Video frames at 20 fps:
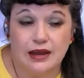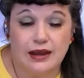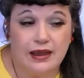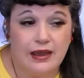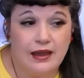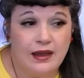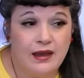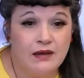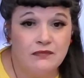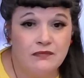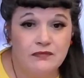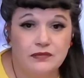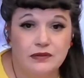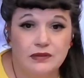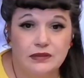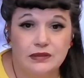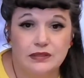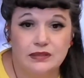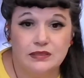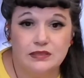have,
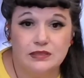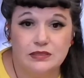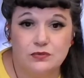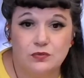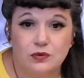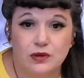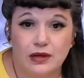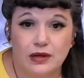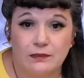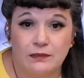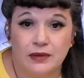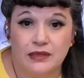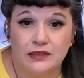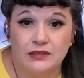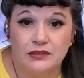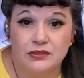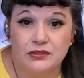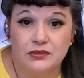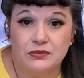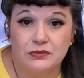this is what I might
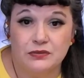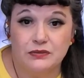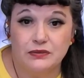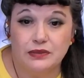do.